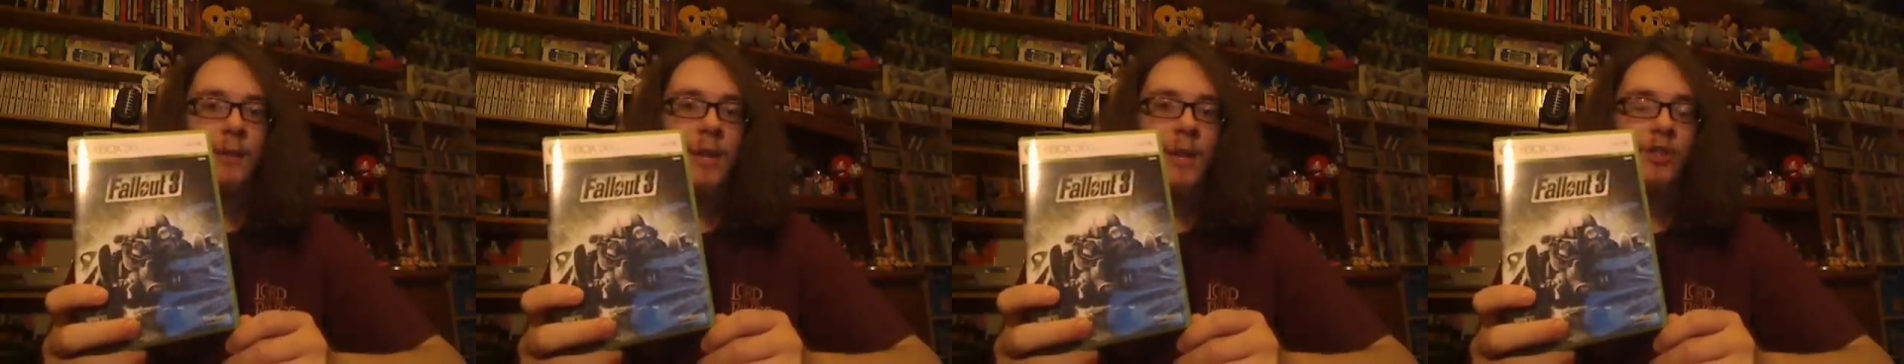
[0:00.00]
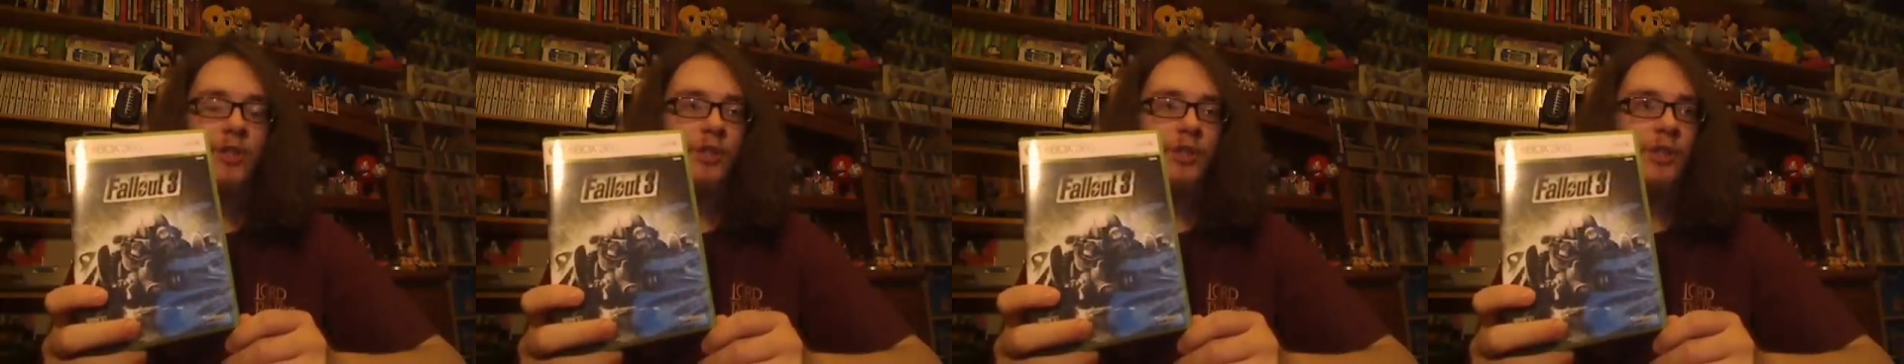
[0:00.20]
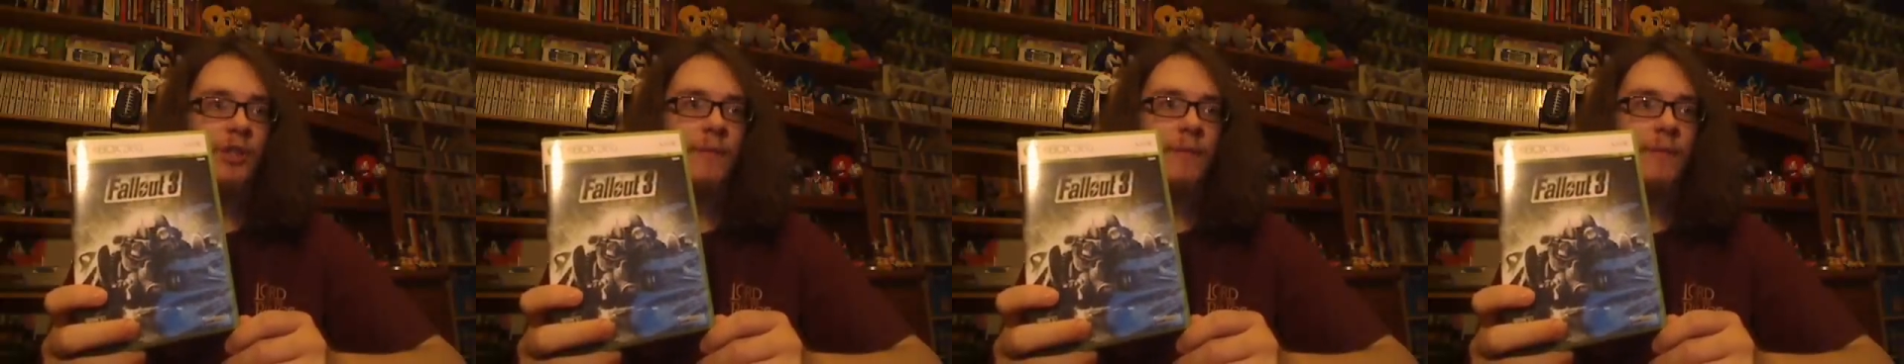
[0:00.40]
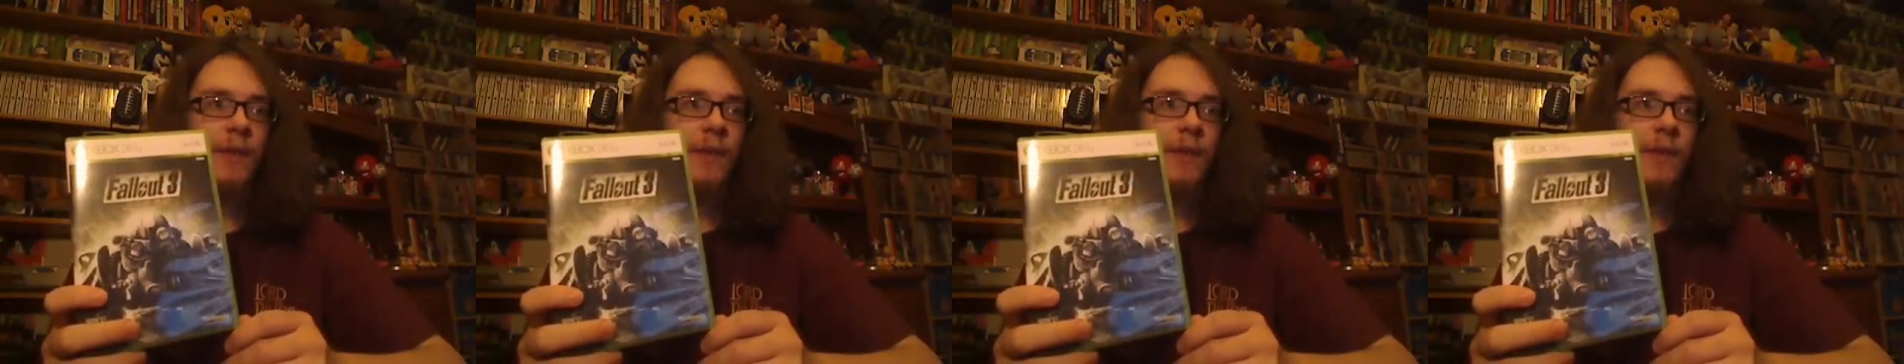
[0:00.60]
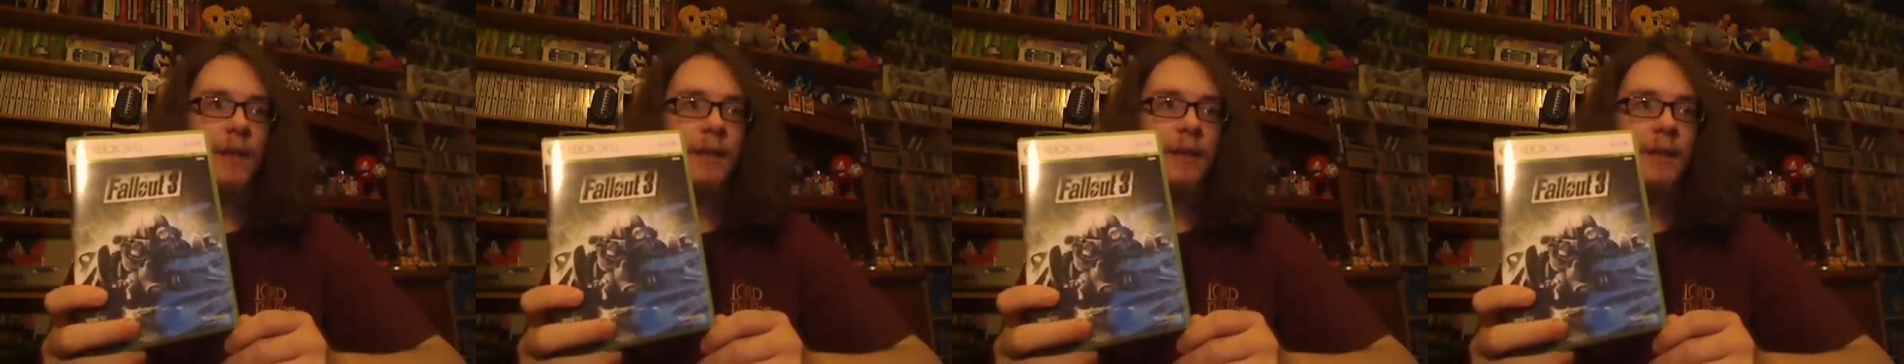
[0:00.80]
animations and
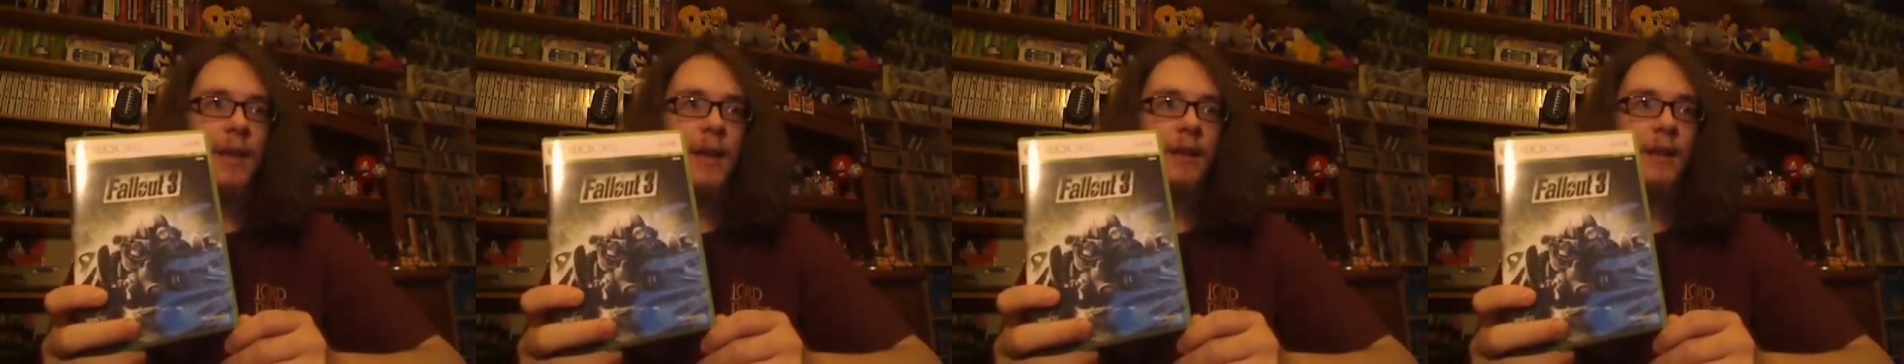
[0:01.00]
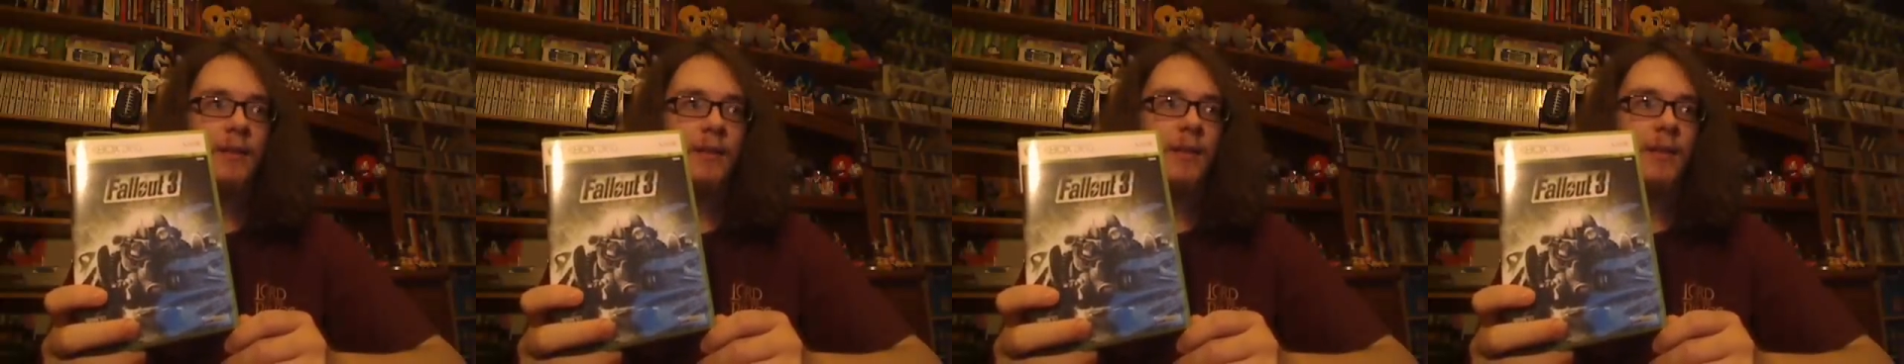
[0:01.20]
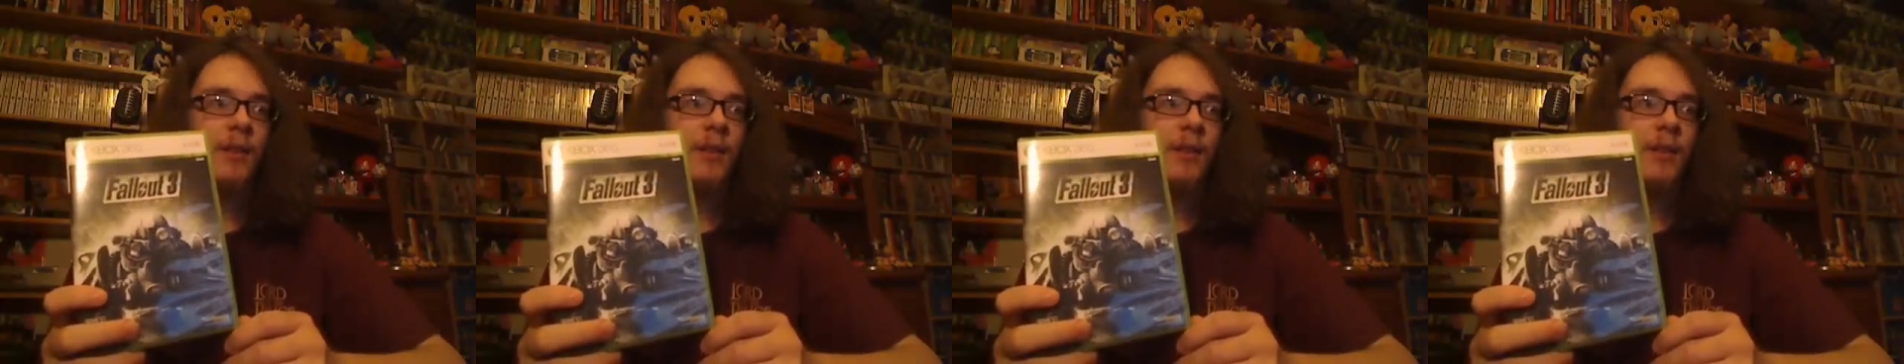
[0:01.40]
everything like that.